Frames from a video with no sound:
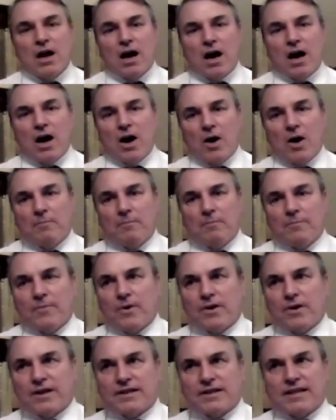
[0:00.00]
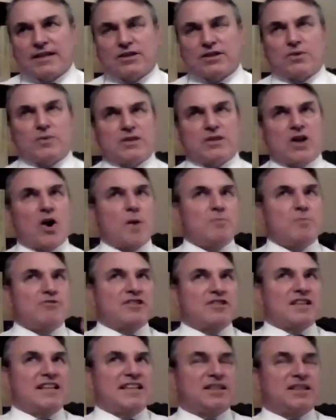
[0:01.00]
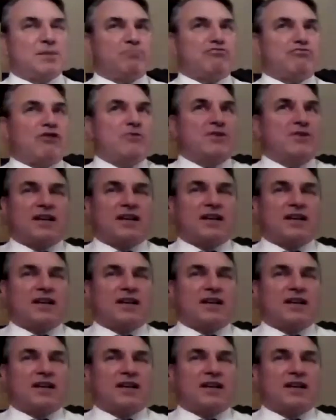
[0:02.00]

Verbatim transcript: Um, or the extent to which Homer is at least approach,